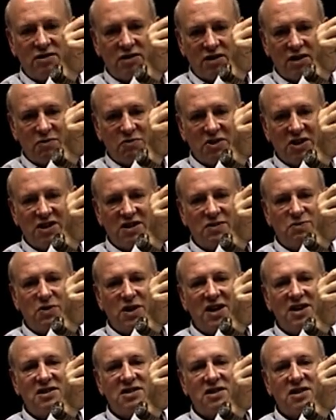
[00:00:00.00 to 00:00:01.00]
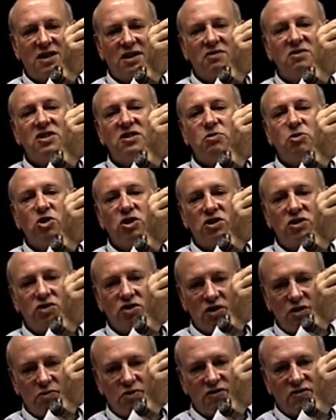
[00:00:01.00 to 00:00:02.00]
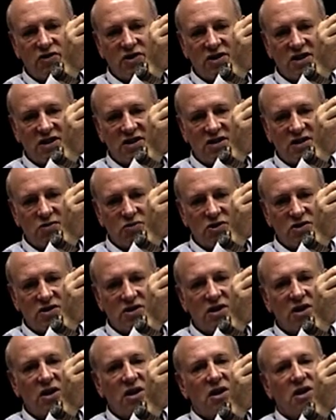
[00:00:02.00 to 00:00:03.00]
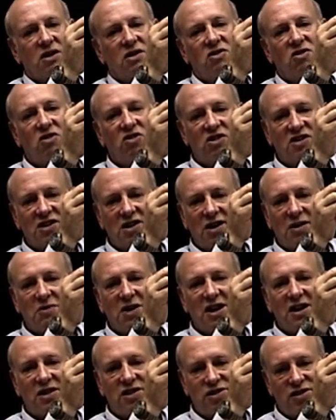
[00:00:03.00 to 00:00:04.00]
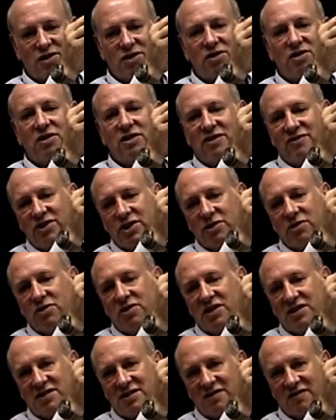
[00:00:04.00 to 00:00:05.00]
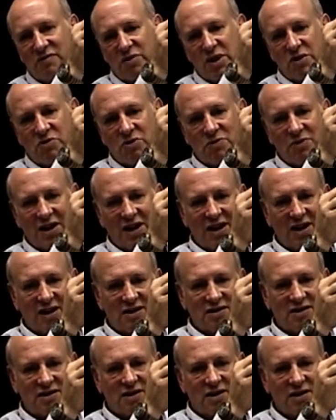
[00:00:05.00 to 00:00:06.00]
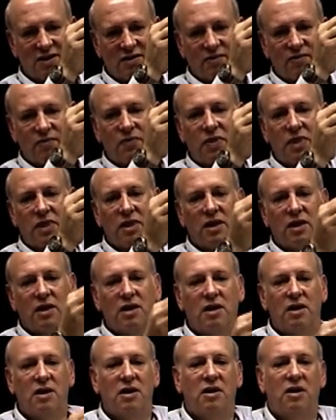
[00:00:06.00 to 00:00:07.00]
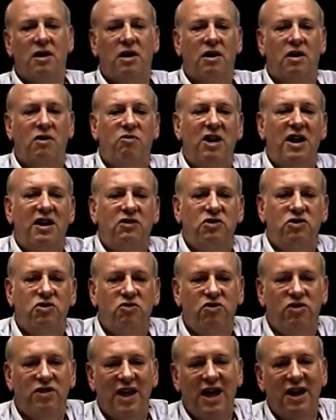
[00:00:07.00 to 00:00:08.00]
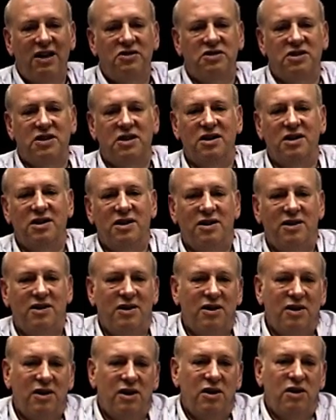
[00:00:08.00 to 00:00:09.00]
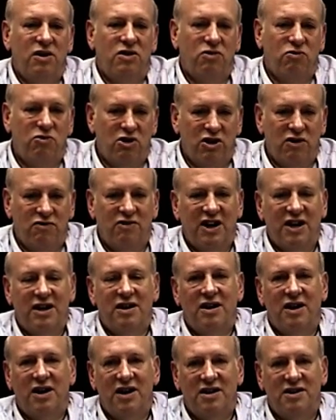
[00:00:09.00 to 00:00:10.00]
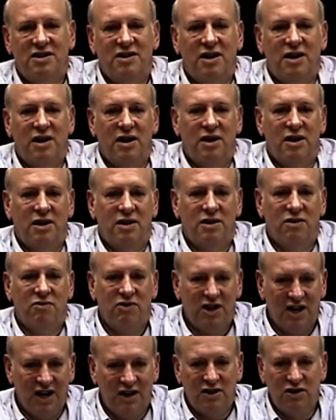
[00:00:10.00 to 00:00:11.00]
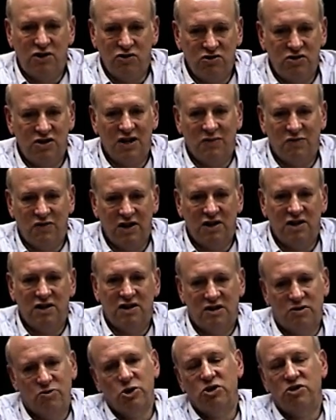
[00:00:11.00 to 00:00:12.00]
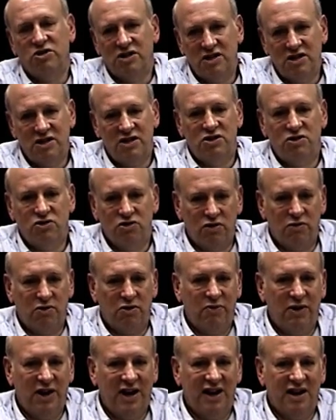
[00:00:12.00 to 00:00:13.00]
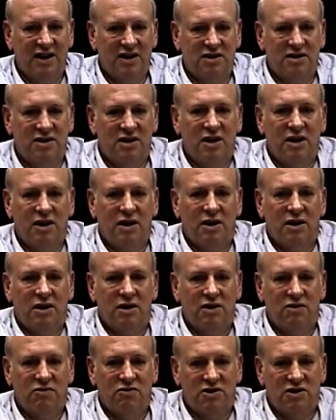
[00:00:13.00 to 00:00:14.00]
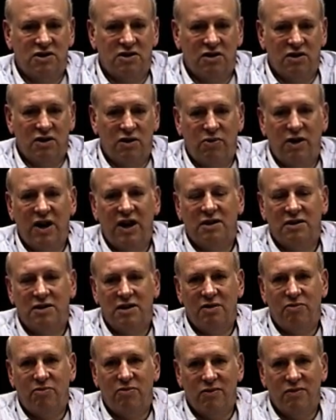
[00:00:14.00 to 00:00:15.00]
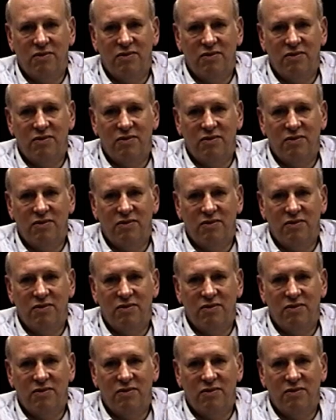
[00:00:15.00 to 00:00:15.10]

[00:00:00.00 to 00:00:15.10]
took up less space, and was more durable for customers, costing about a third of the cost of paper bags. Around 2000, the world recognized that we had to do something to dispose of these durable bags that were starting to pile up.